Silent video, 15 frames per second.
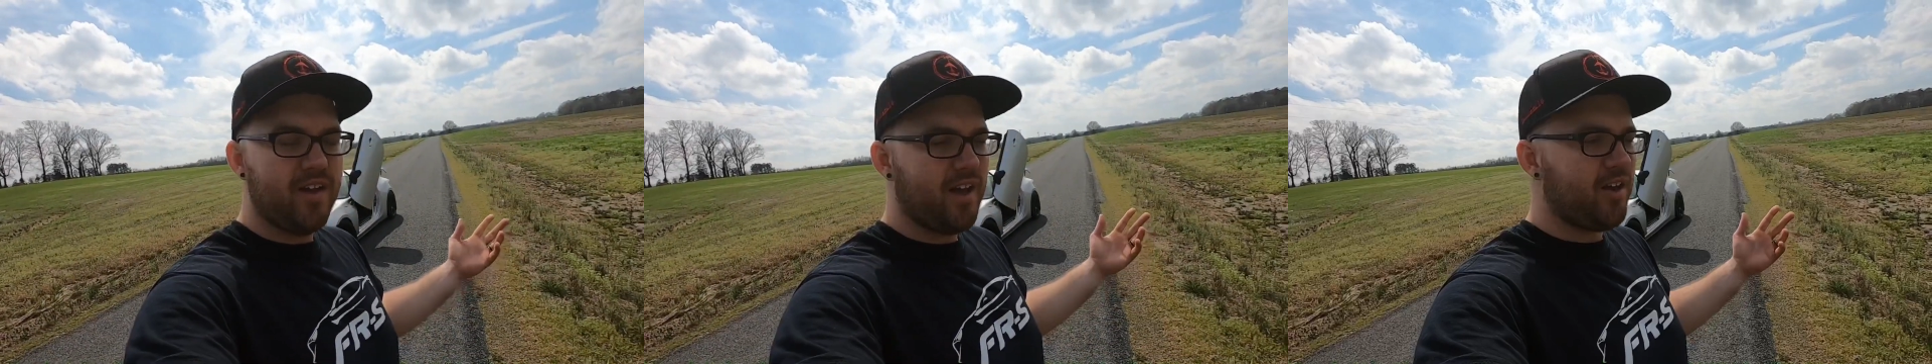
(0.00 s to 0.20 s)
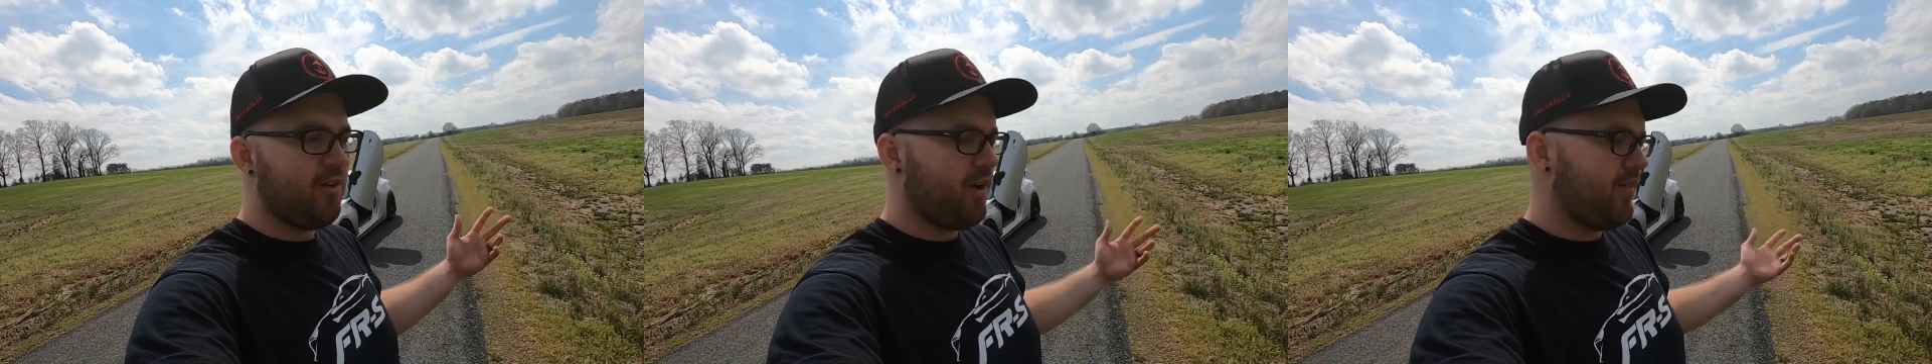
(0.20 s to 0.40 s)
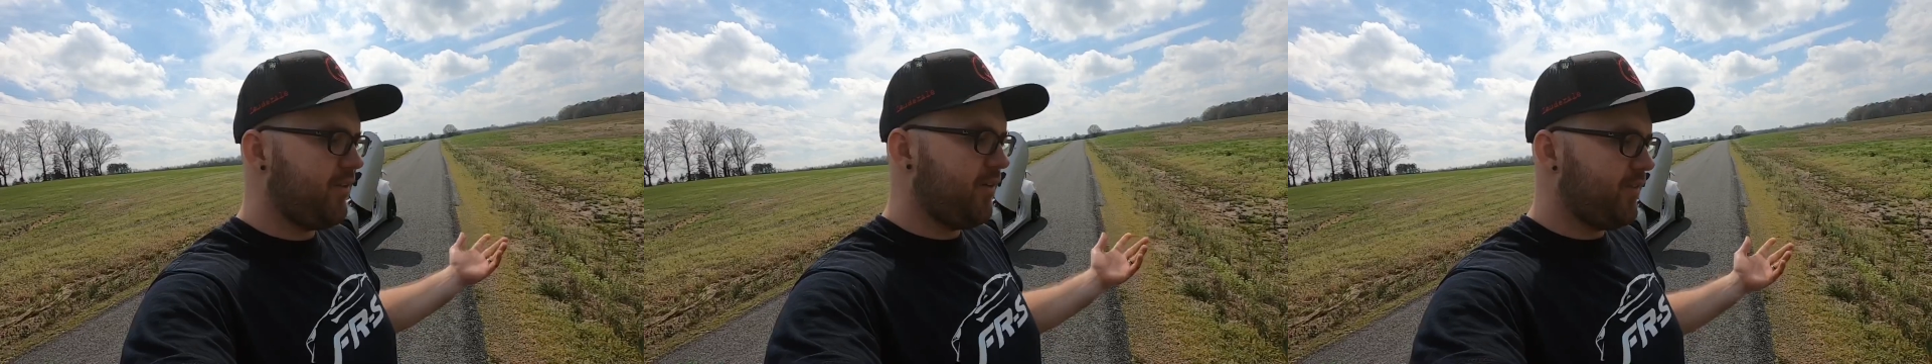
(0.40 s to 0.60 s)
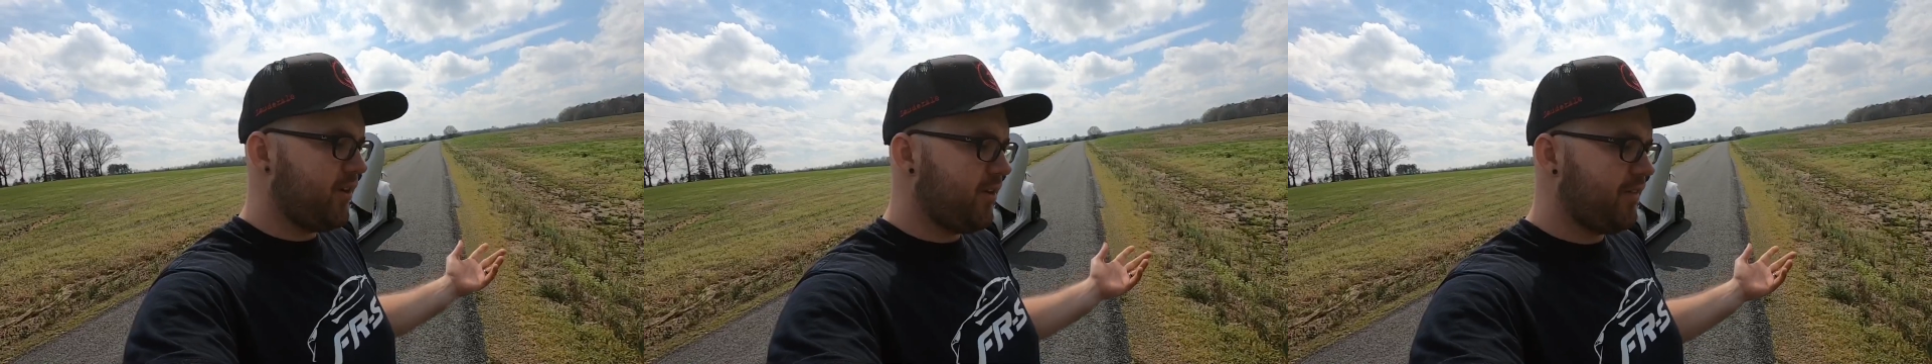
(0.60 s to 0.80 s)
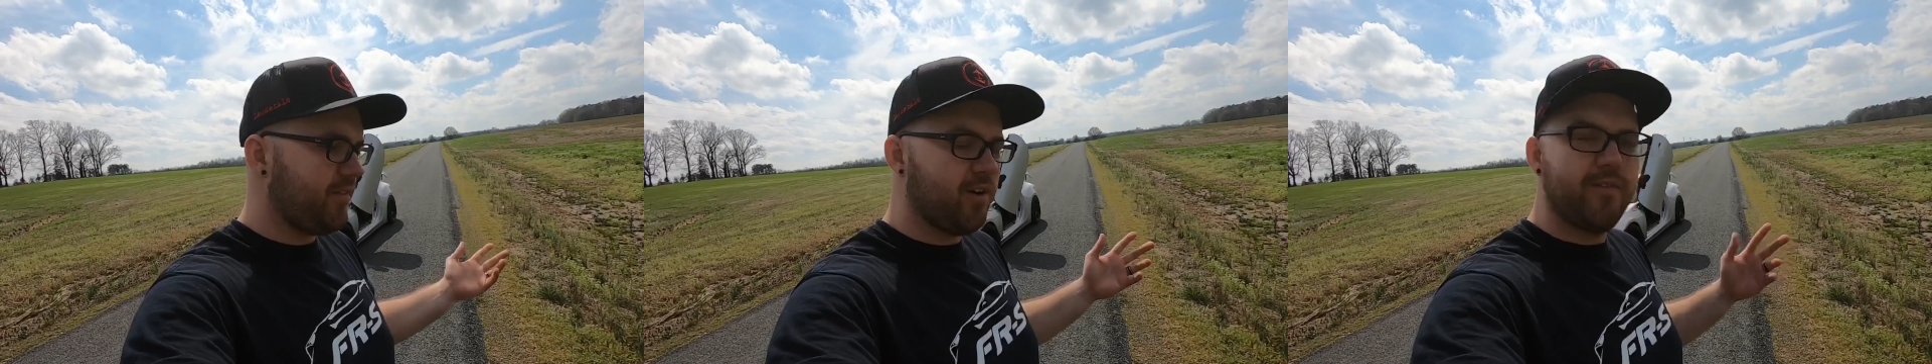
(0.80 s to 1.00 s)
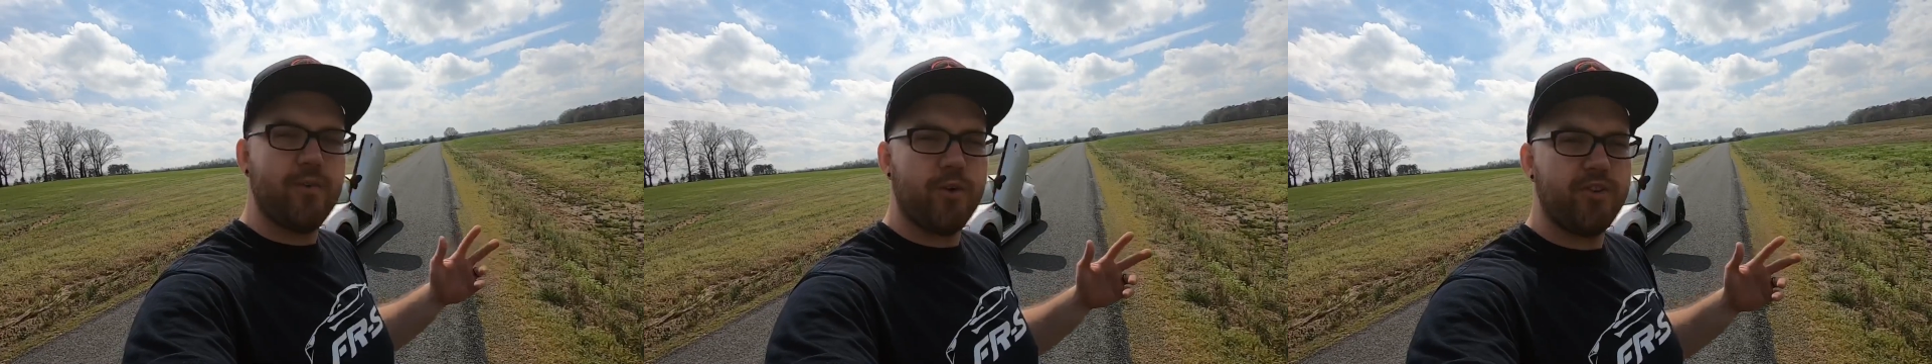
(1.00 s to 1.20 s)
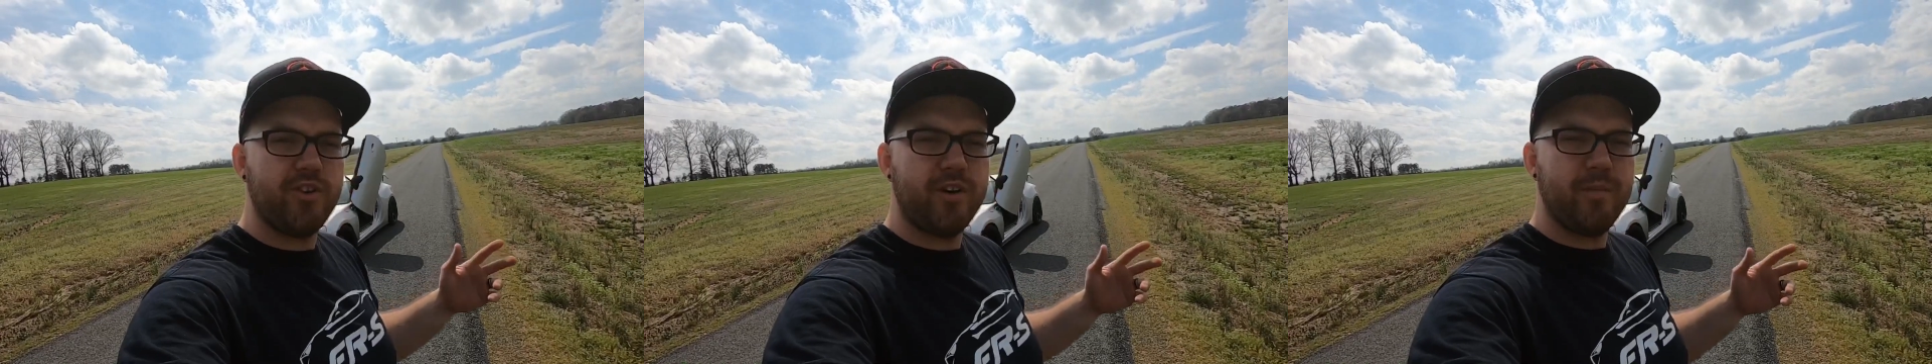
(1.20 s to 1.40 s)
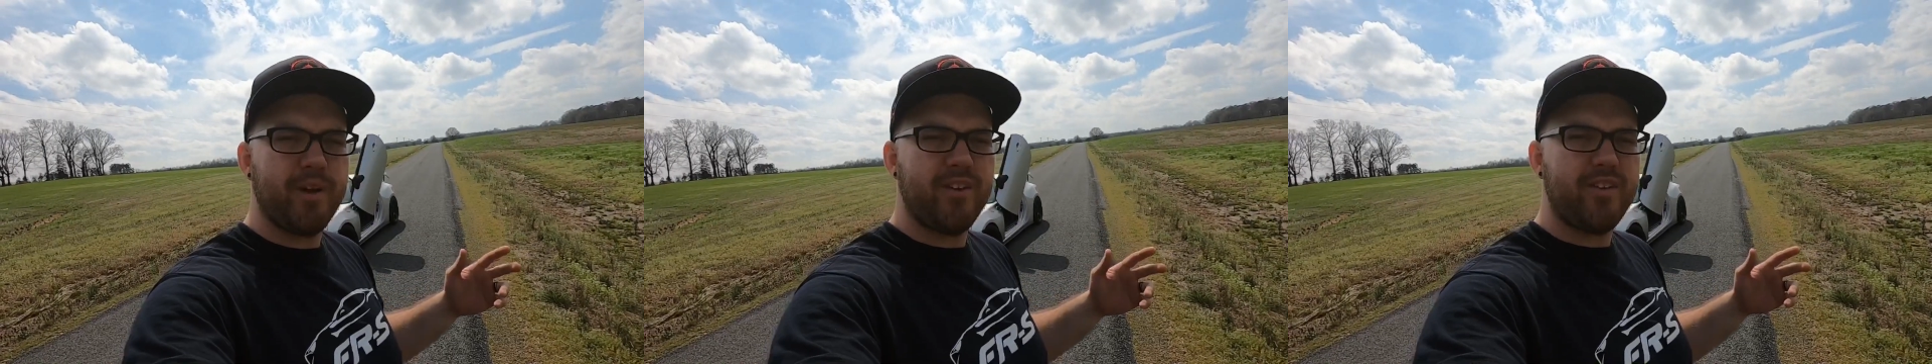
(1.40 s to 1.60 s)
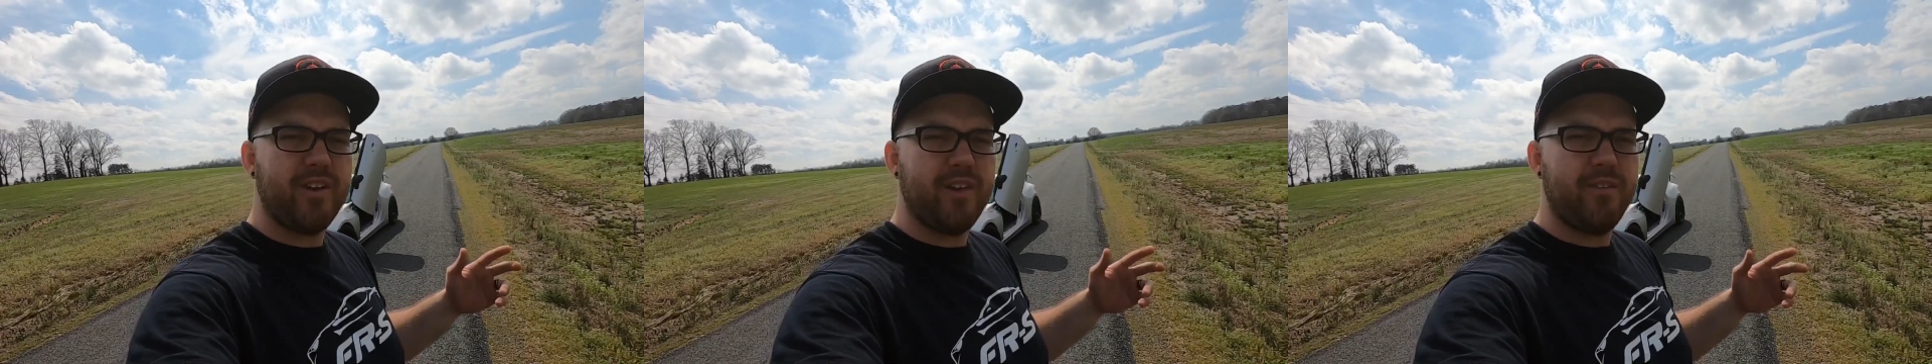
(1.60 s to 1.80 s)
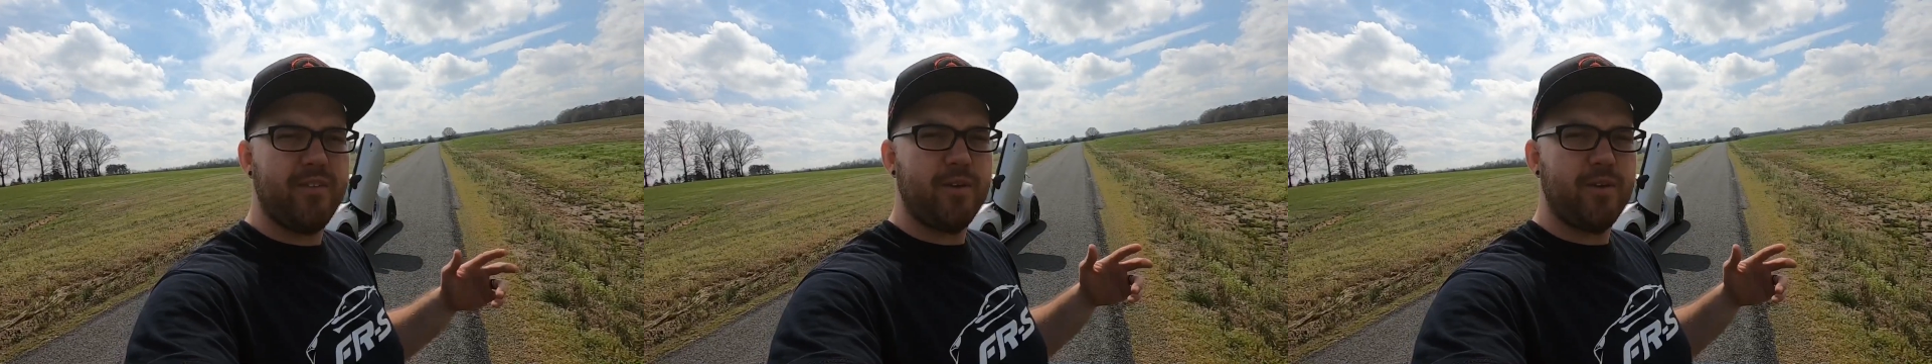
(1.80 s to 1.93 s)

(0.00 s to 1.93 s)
I know I feel very, very fortunate myself